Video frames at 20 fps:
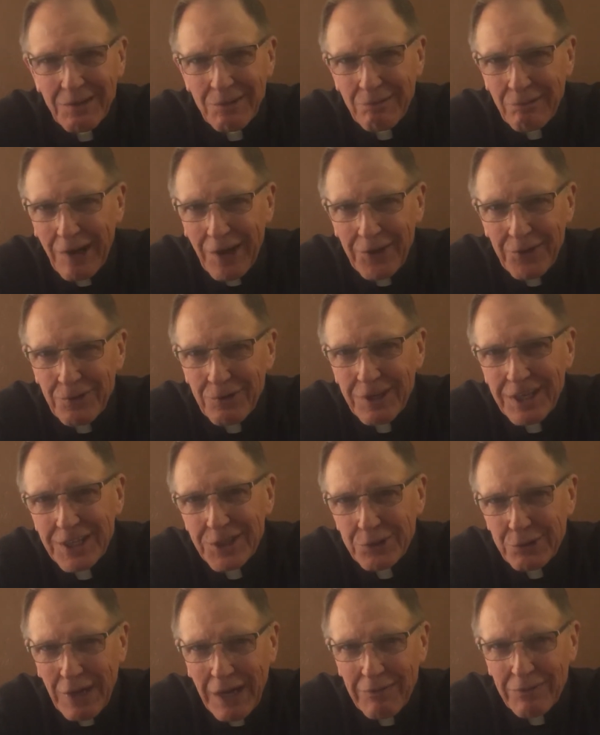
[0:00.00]
Rather, he
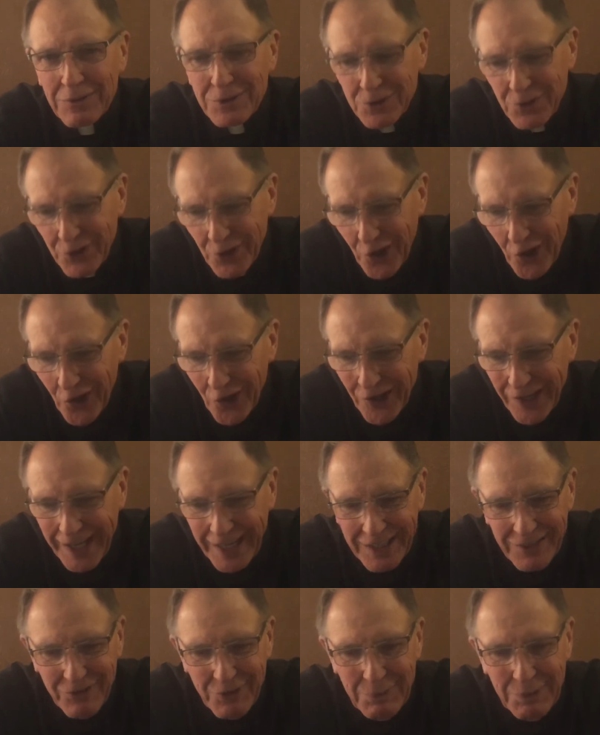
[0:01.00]
traveled to the
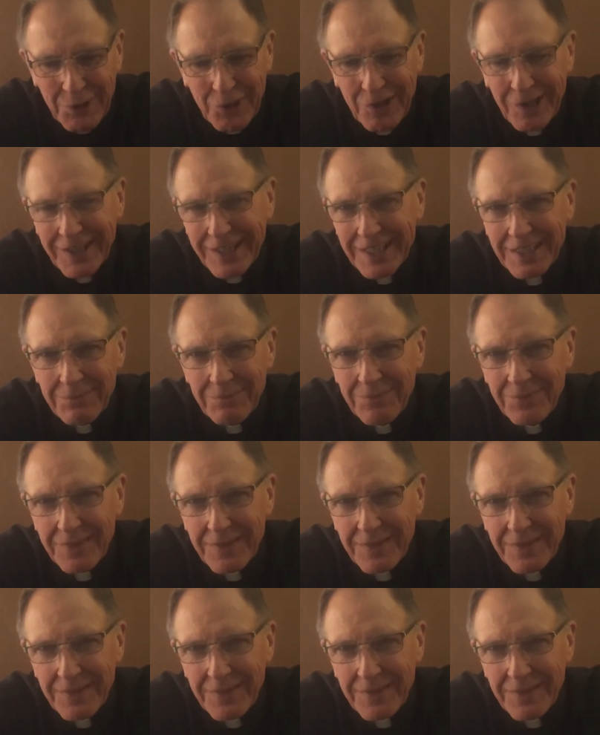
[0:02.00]
heartland of America,